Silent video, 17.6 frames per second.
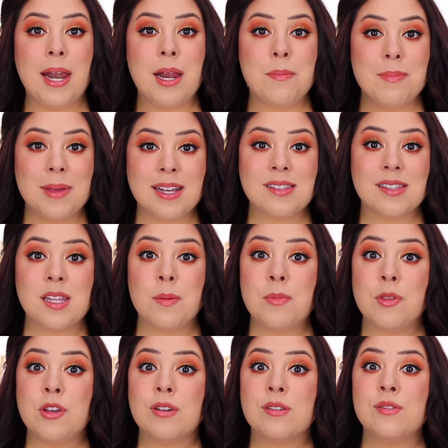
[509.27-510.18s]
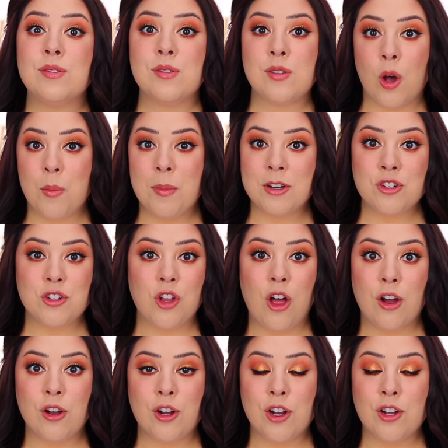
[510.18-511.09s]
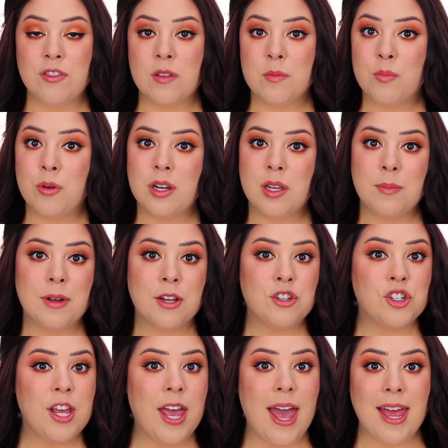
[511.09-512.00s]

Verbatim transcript: and it makes them look so much longer than pretty much